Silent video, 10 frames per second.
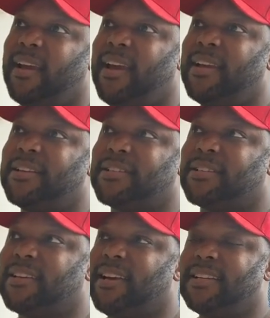
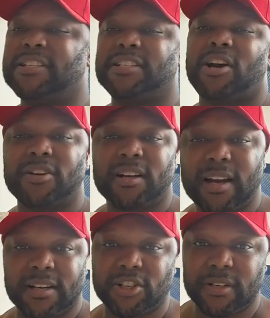is it's certain
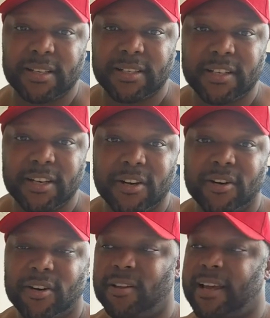countries,
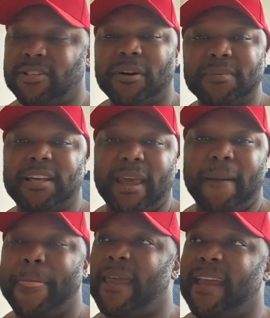that's what I'm
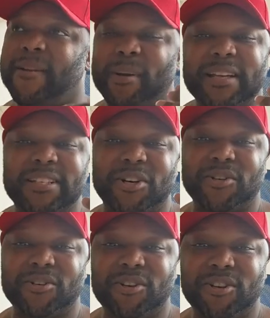saying. It depends
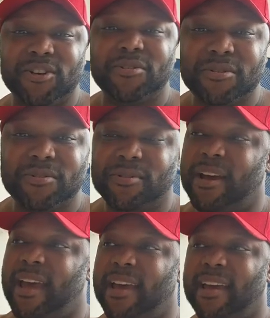on you.